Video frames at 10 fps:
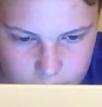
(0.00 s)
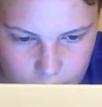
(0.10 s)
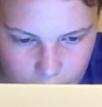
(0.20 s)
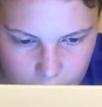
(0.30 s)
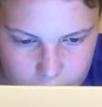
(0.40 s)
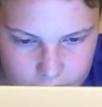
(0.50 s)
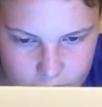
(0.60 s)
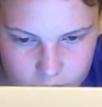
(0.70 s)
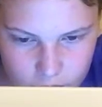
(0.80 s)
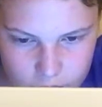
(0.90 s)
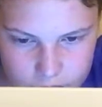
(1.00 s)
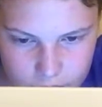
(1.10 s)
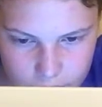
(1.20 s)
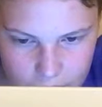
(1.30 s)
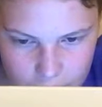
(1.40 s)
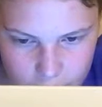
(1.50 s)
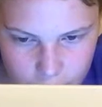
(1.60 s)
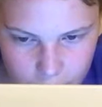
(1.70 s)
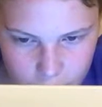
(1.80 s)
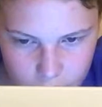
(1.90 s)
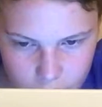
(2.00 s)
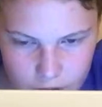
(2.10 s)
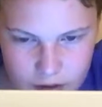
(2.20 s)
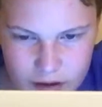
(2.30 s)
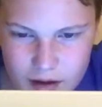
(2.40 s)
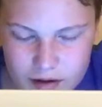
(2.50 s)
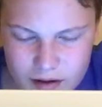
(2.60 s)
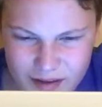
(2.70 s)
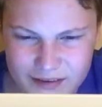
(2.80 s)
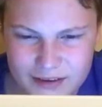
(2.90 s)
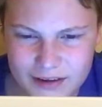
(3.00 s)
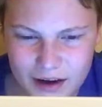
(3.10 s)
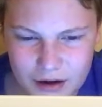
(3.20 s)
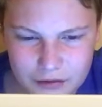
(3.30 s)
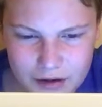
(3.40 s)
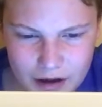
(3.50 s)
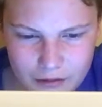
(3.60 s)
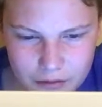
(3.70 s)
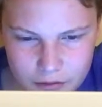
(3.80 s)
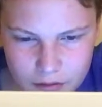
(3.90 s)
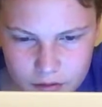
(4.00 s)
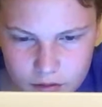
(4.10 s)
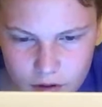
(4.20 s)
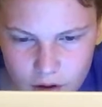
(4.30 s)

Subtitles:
I didn't know that they were that small. Wait, yes I did. I already have one of these.